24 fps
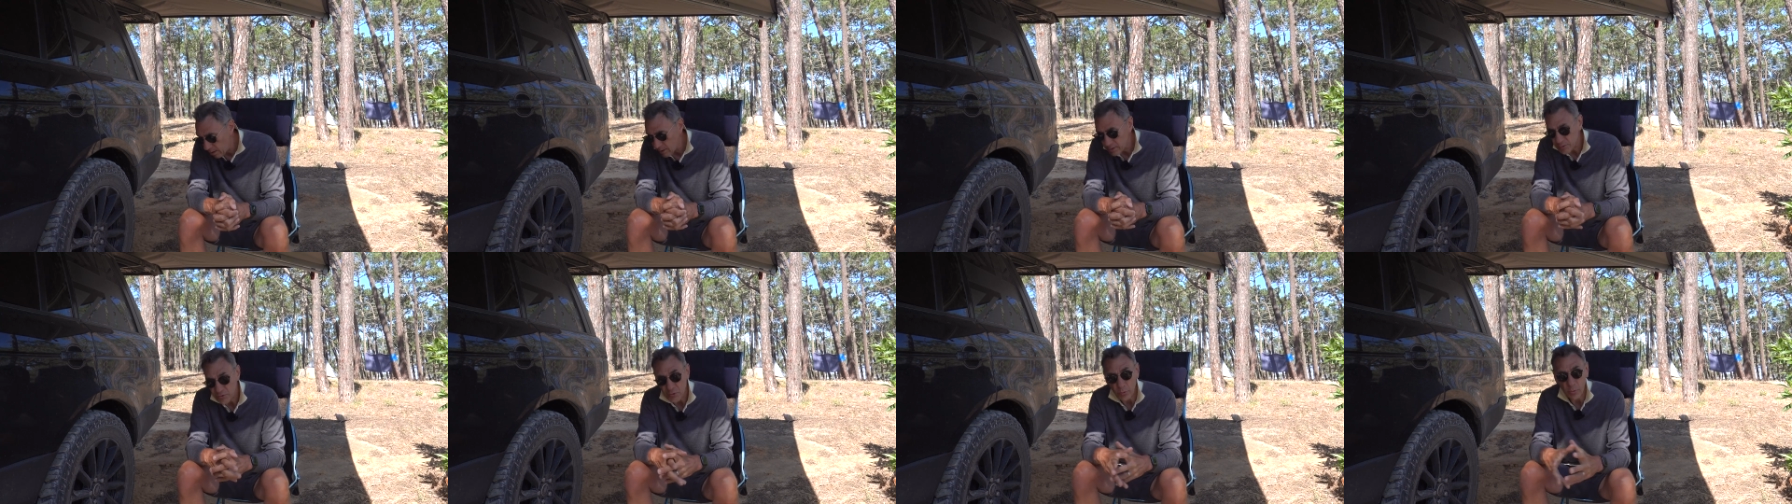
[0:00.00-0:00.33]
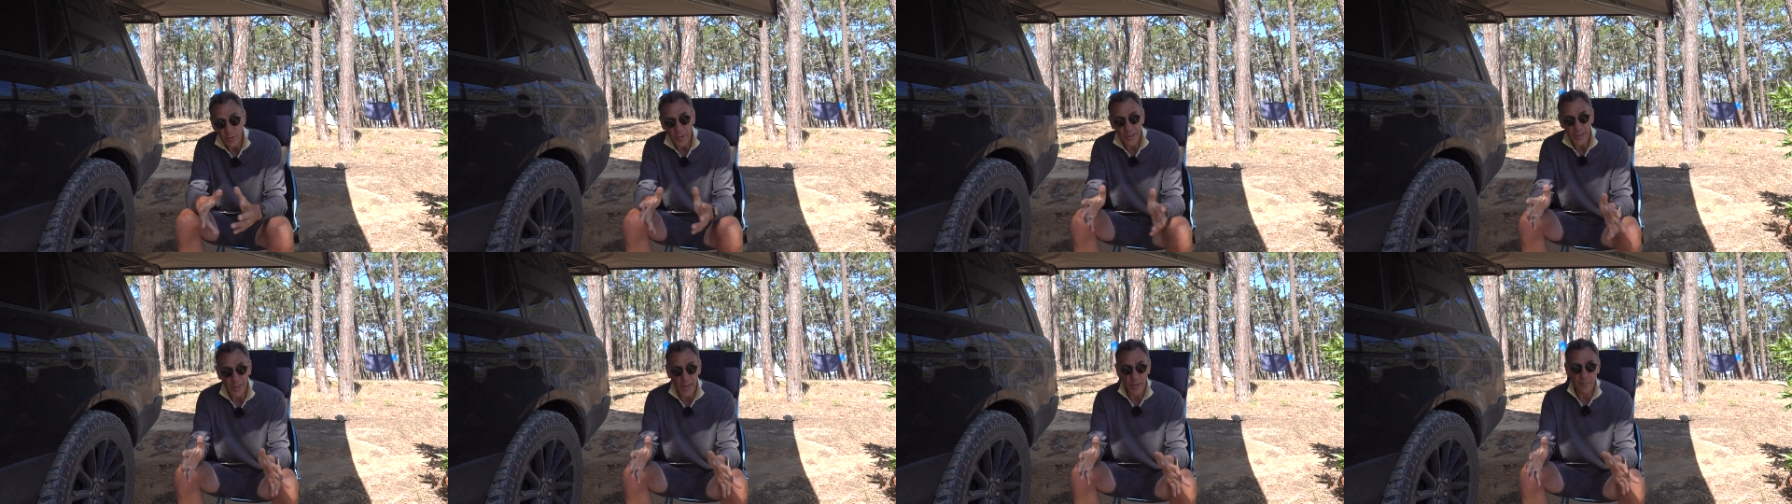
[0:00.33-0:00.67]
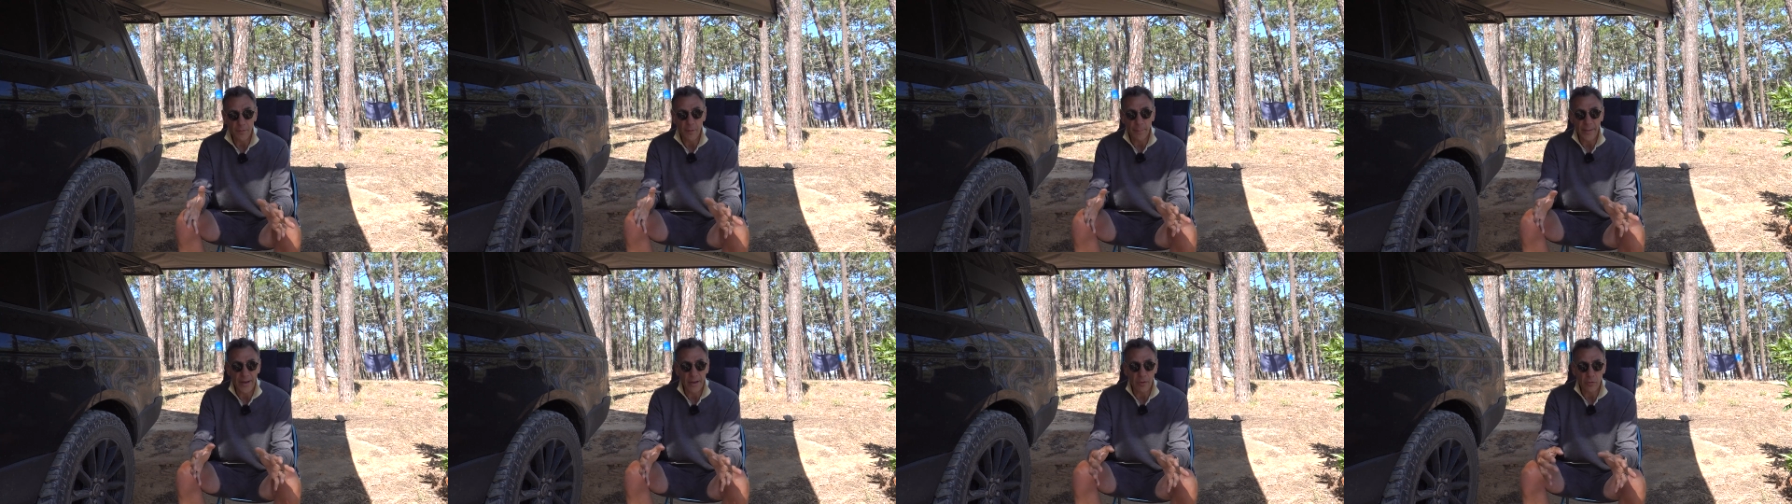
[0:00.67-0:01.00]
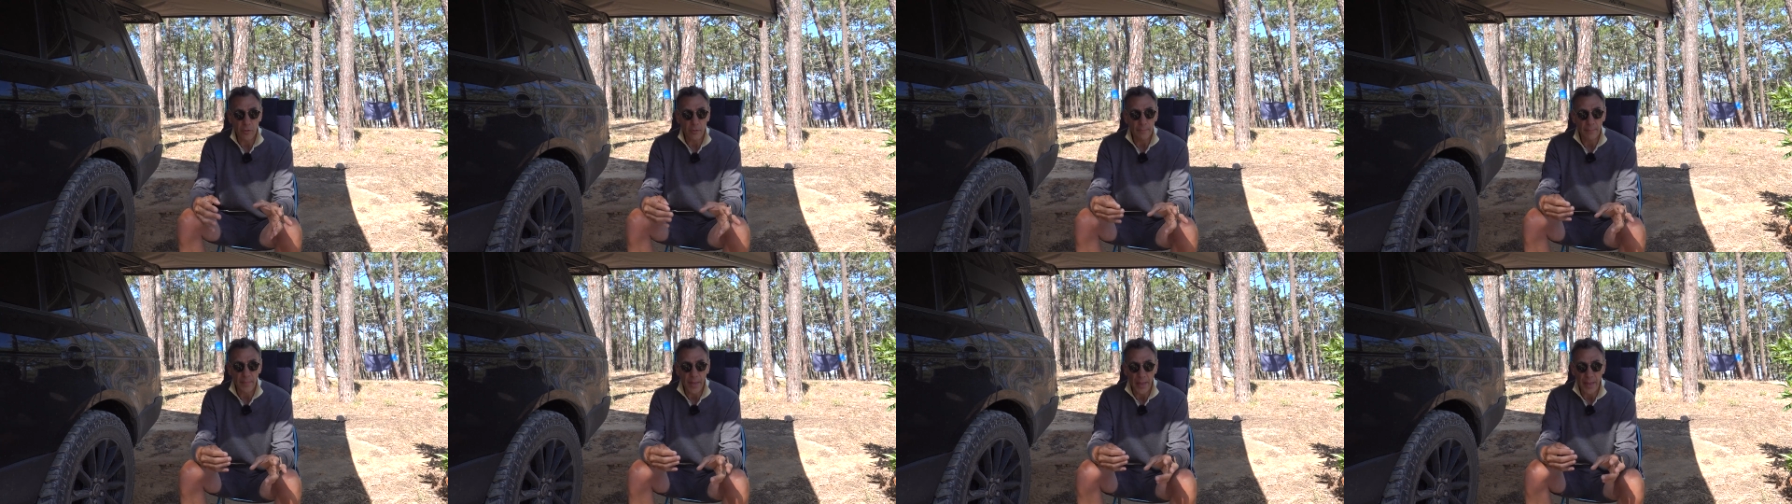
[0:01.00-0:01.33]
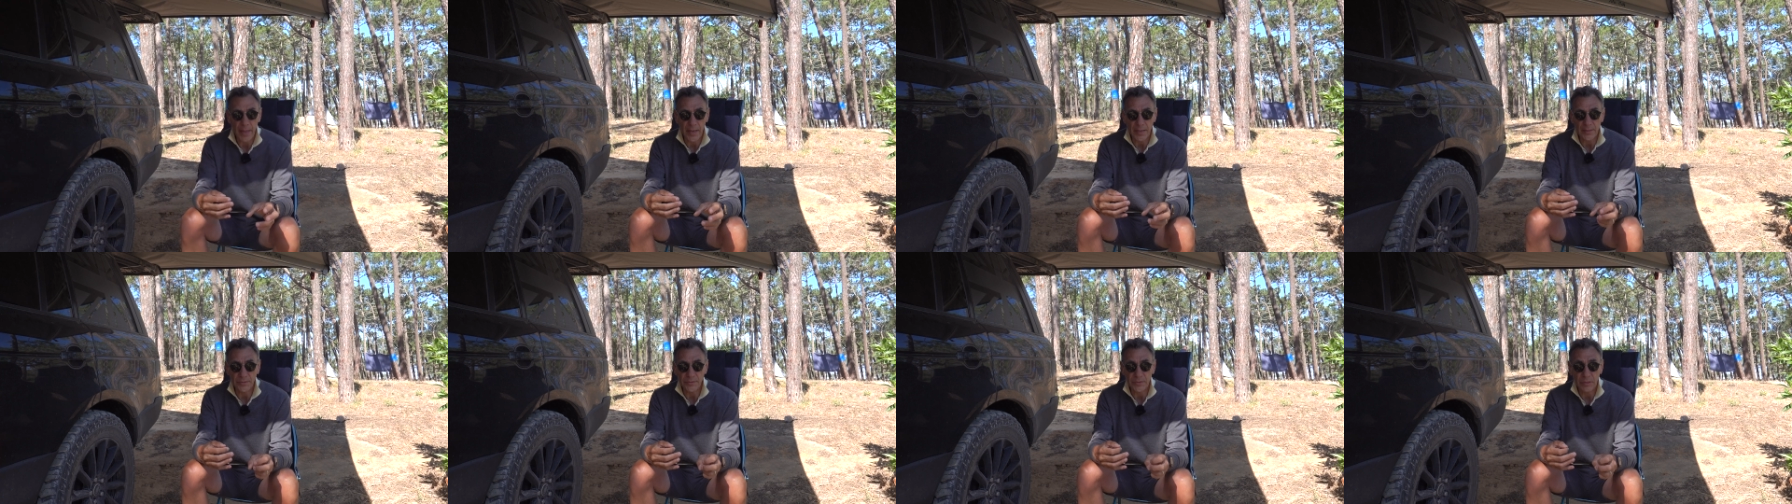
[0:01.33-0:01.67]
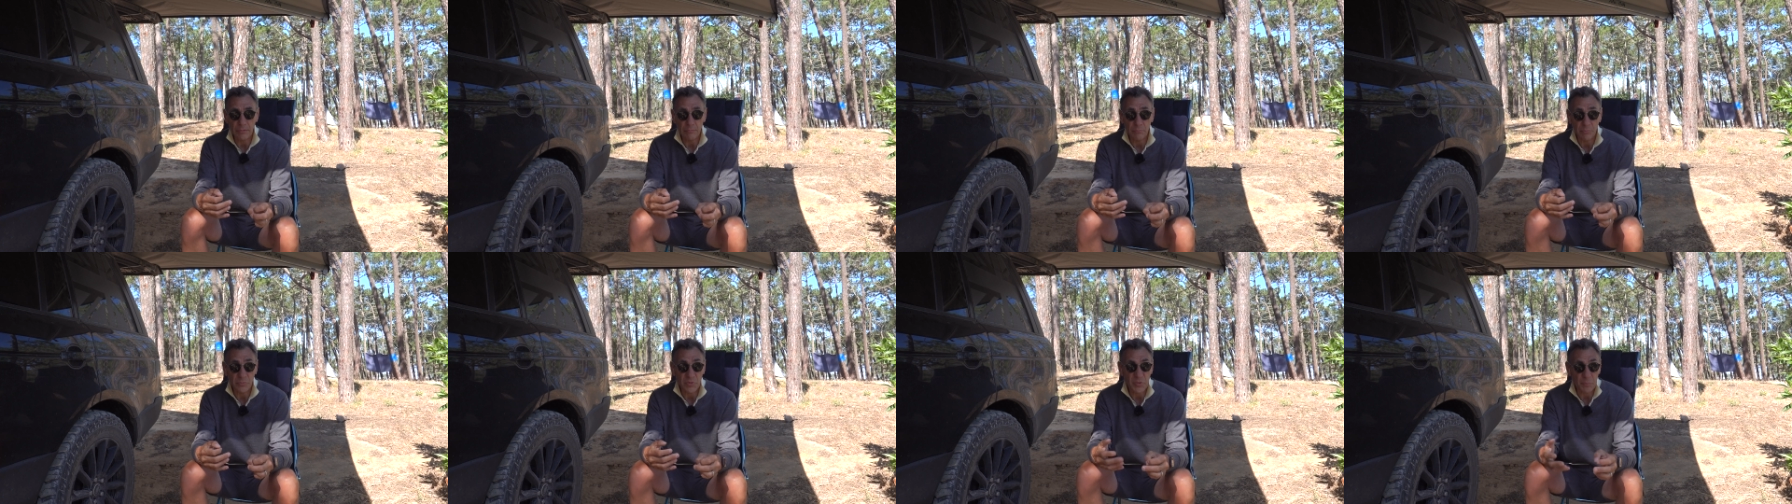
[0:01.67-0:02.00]
So what I love about them is
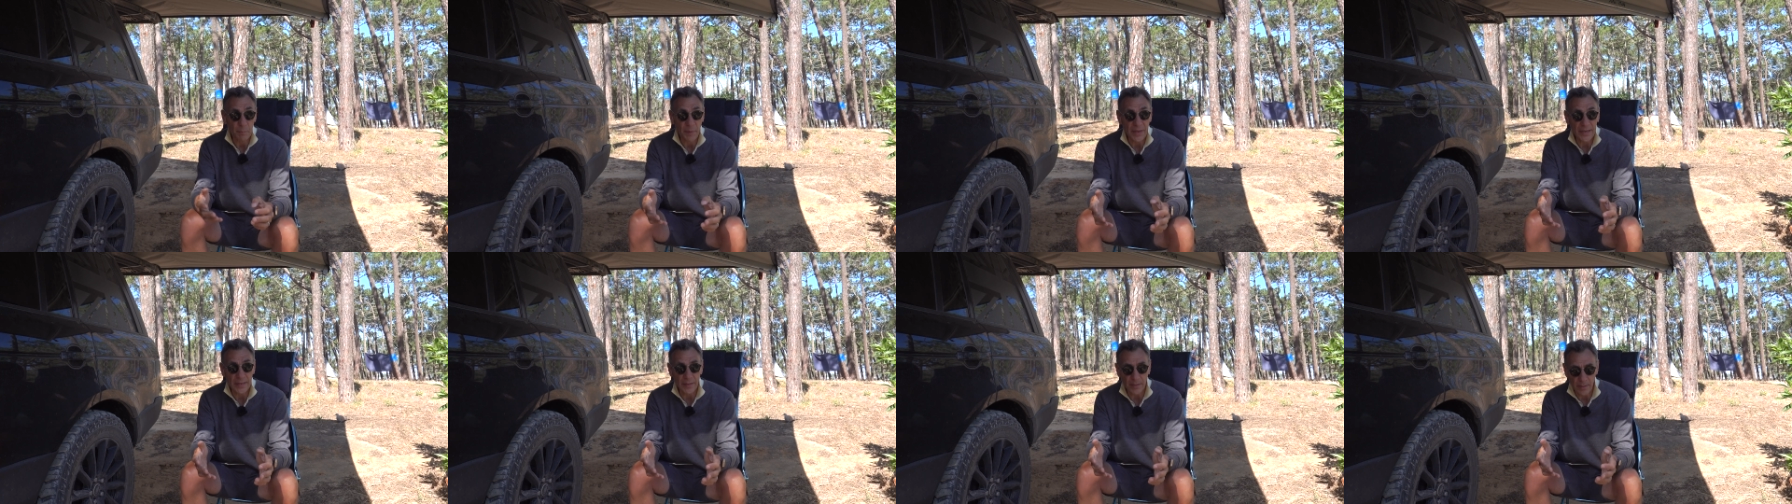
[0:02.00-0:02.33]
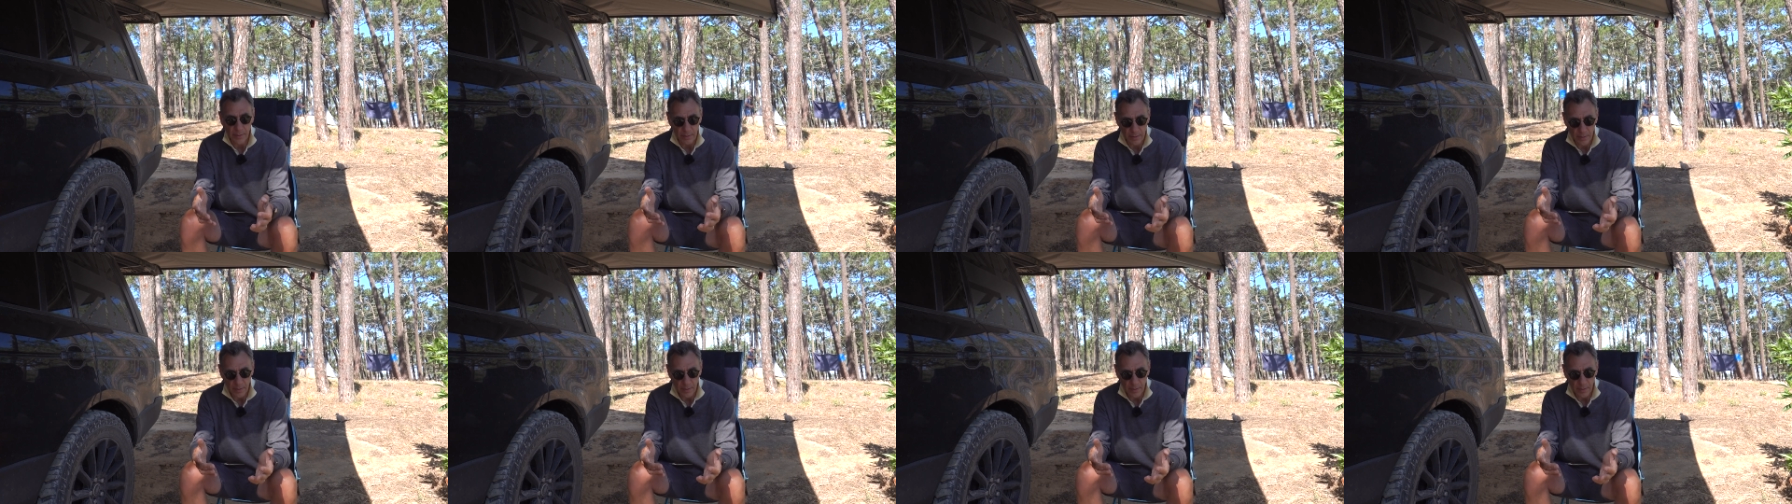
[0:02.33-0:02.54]
speed.